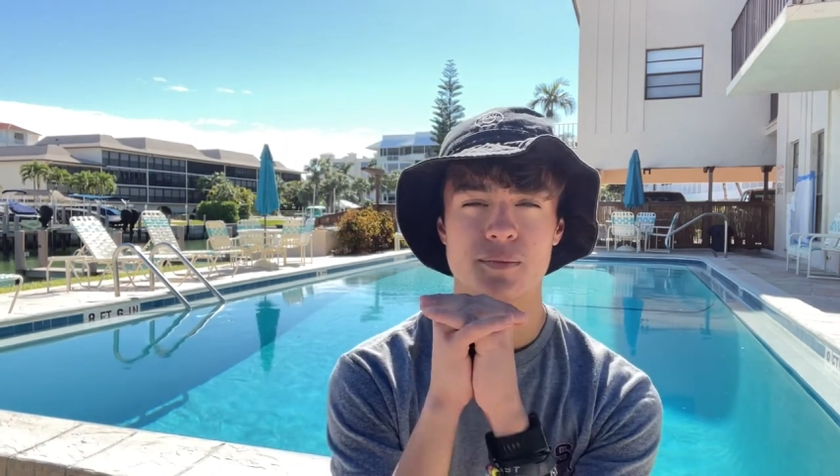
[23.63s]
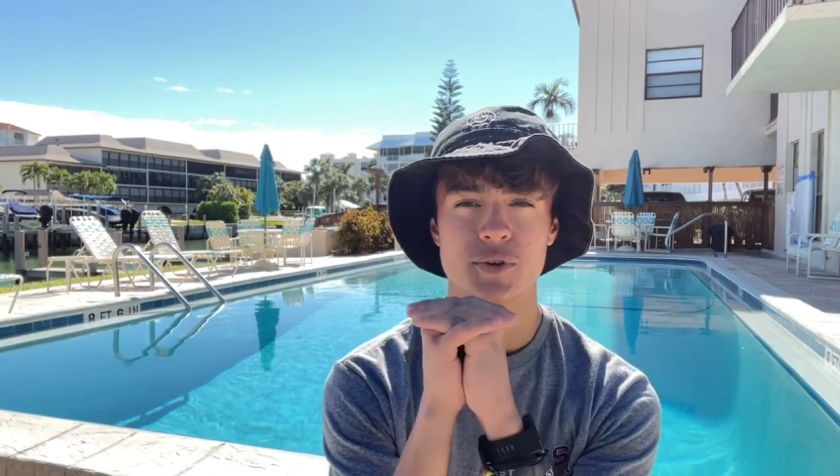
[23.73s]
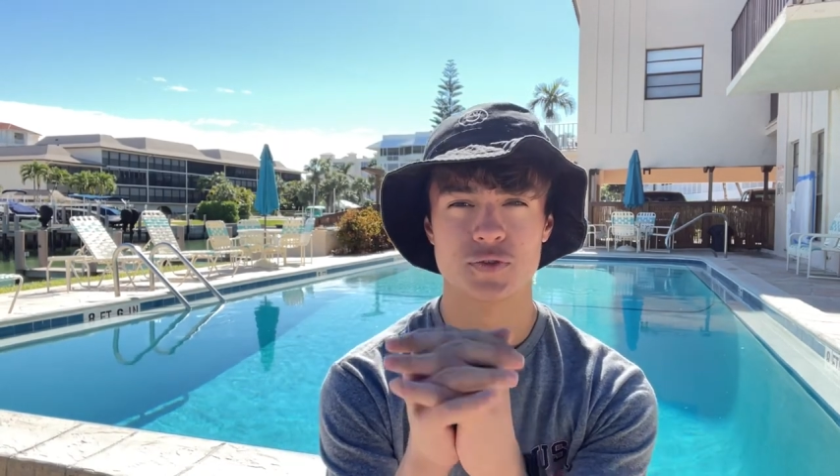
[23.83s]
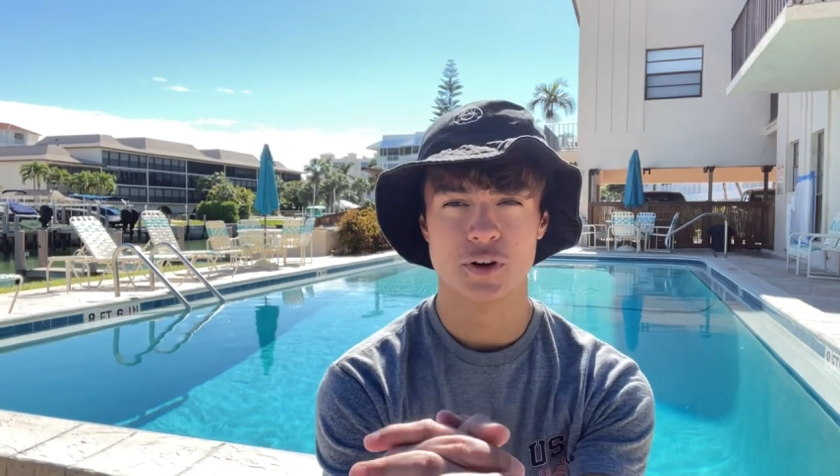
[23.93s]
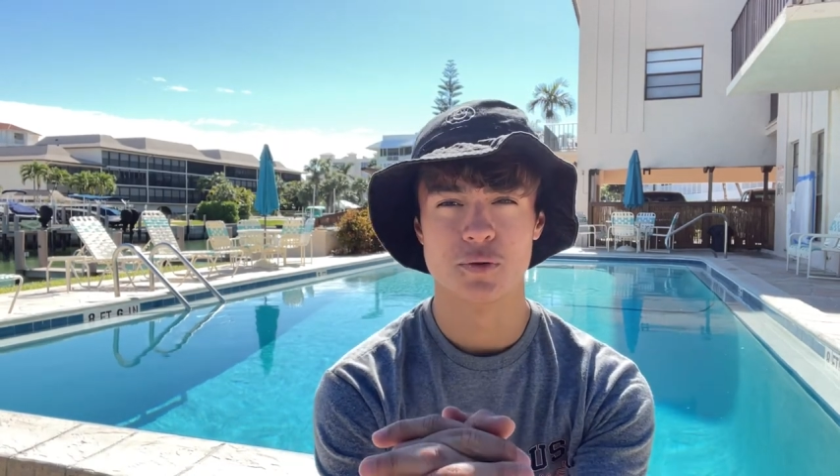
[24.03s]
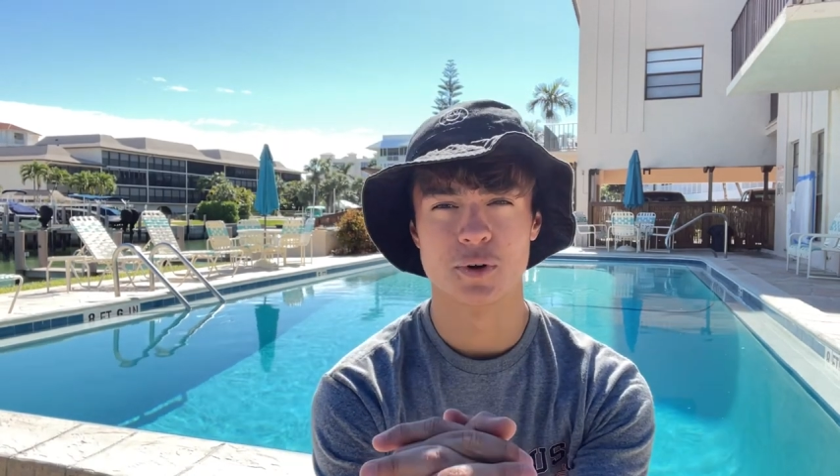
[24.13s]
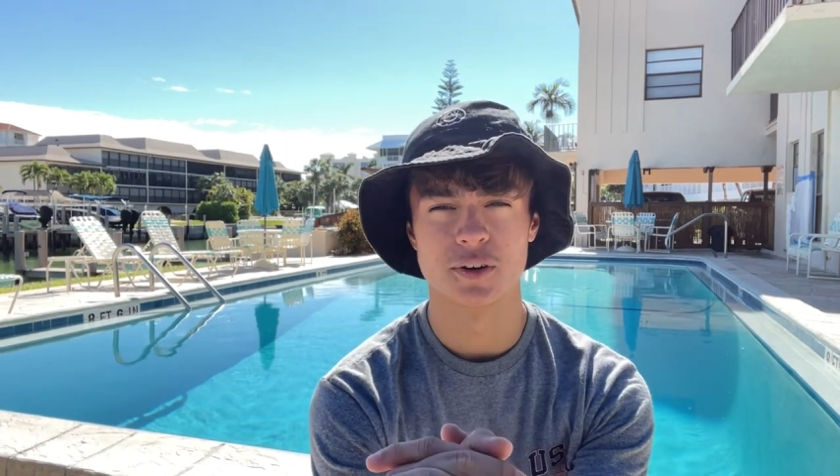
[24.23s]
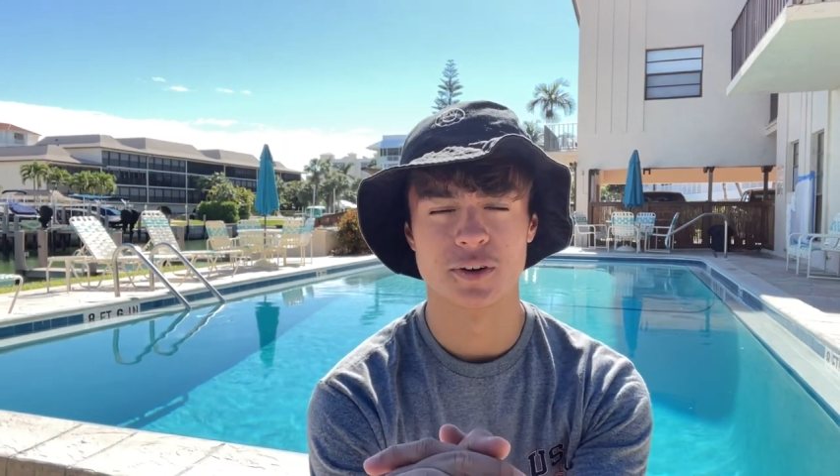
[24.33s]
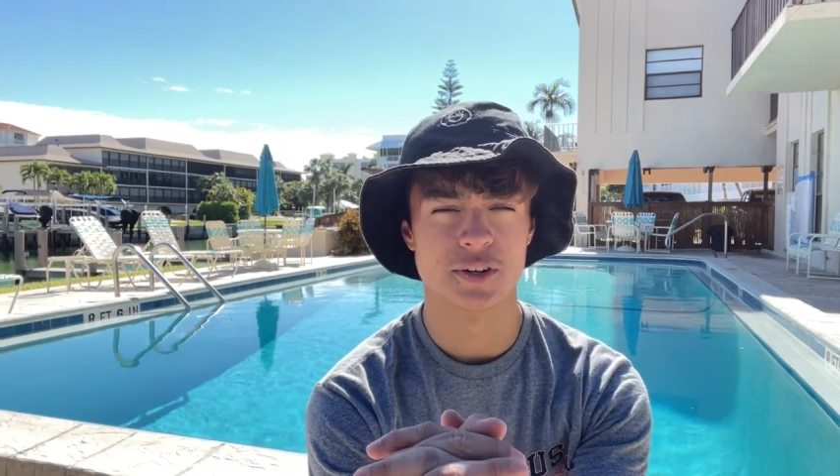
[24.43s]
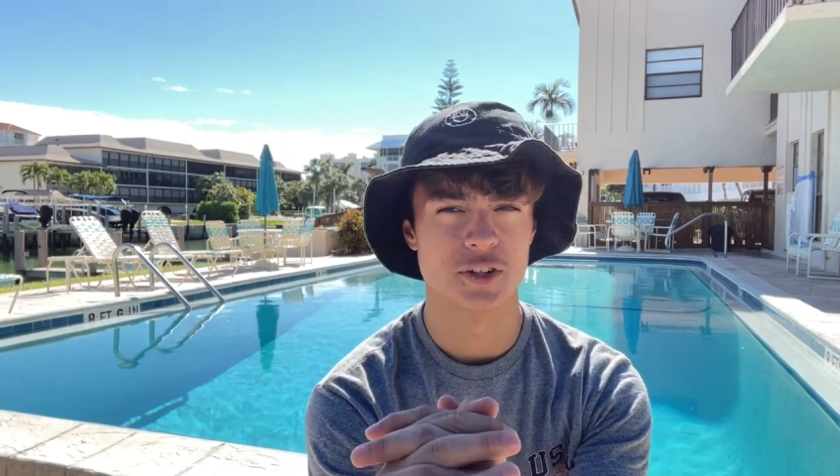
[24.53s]
this video, we're
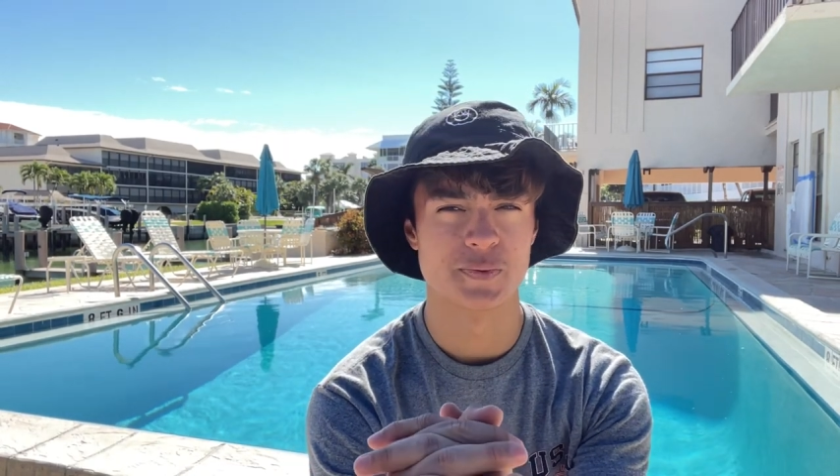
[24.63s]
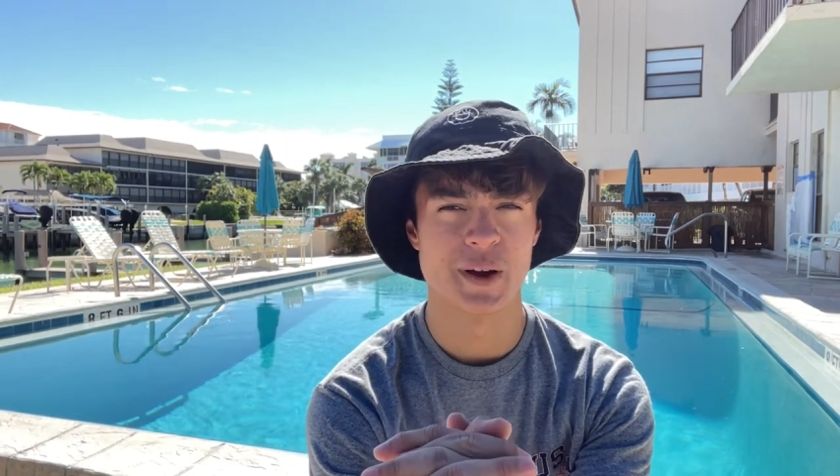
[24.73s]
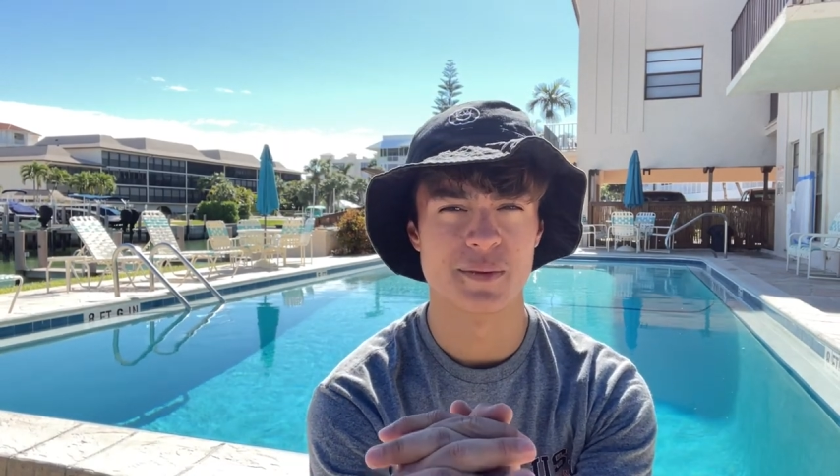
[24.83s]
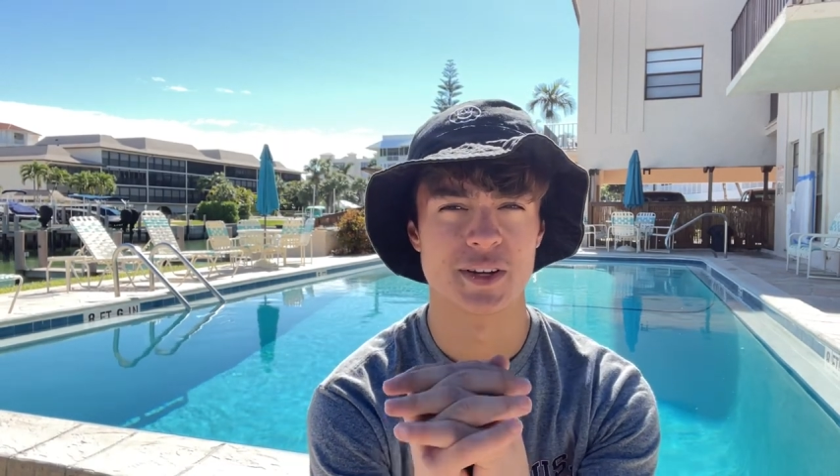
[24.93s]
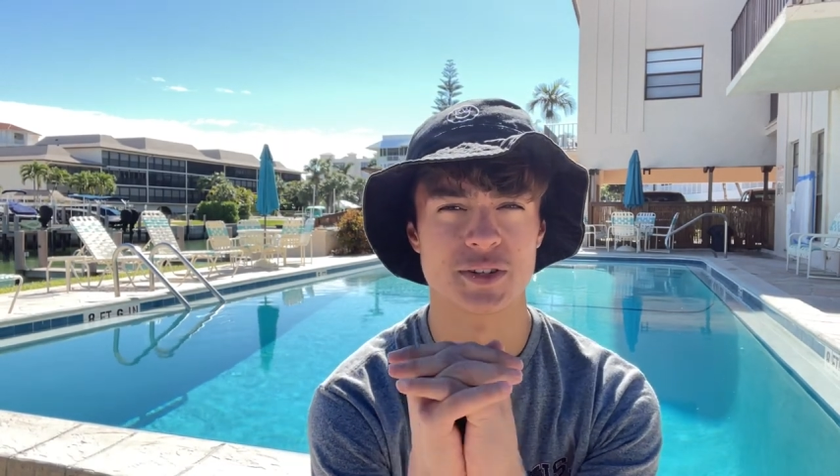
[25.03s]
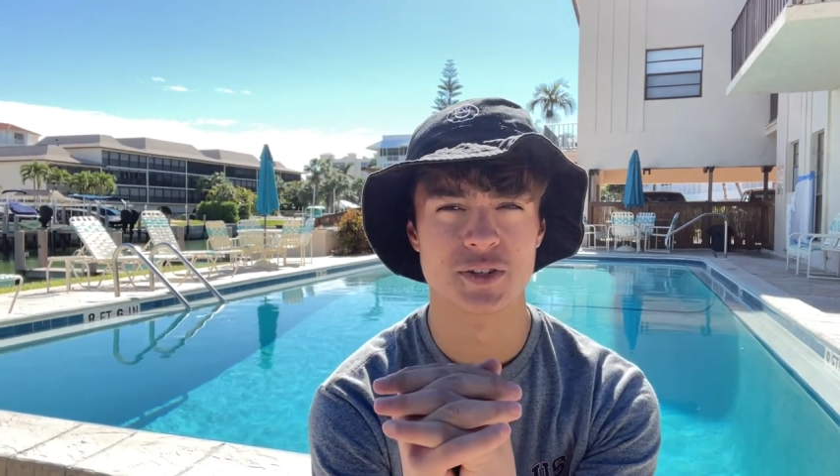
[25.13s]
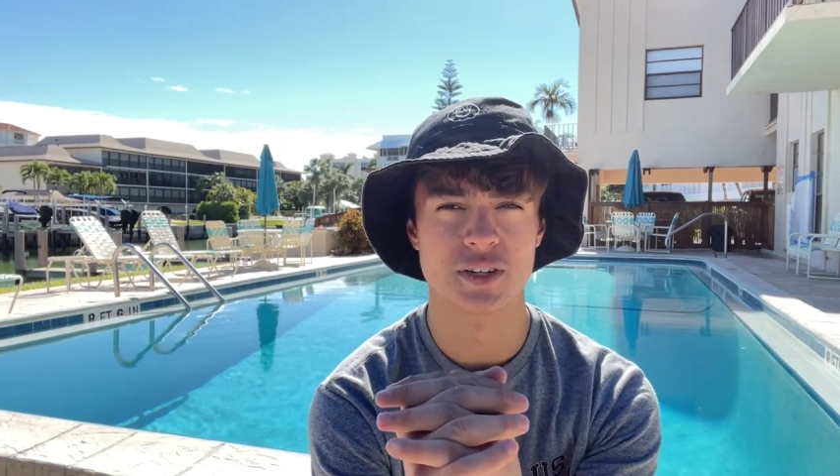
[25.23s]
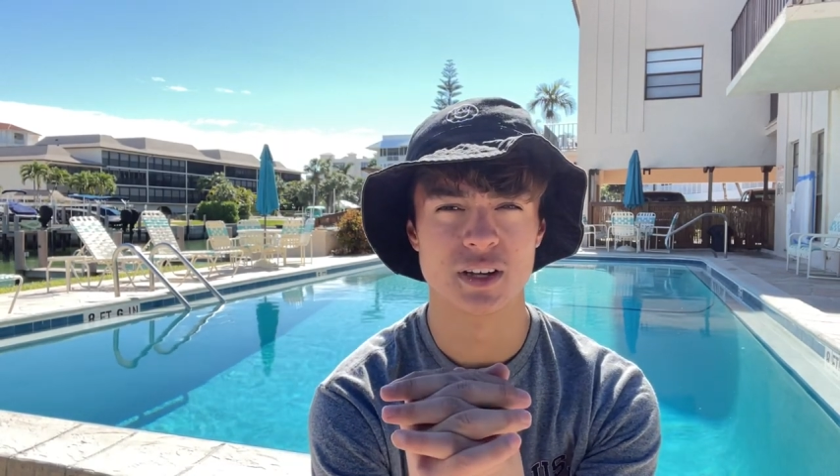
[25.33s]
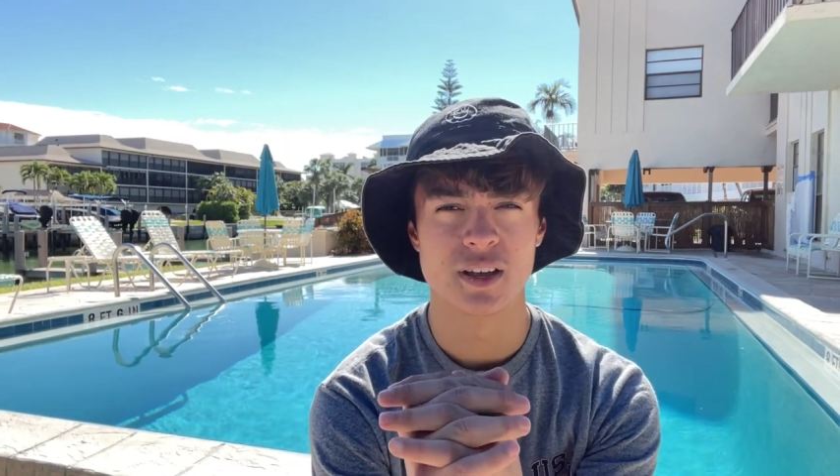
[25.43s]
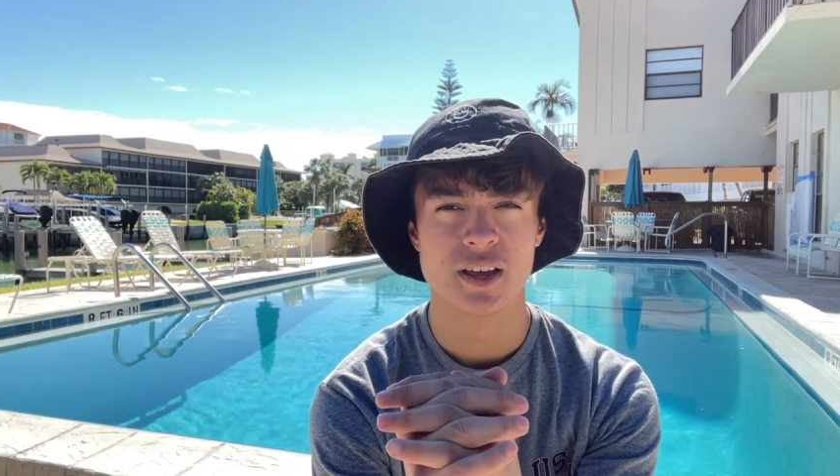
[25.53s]
going to experiment and see